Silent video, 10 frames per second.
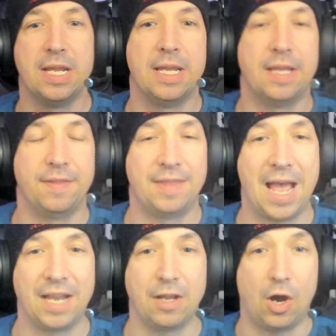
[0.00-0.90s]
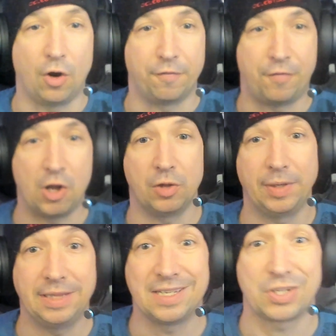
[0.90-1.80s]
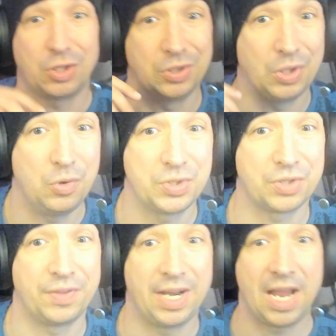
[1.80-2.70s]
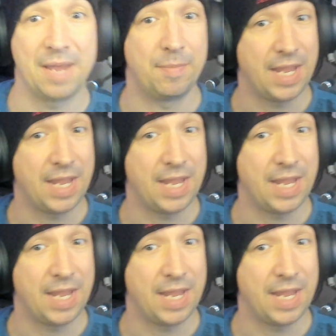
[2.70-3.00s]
that are following this closer than I am,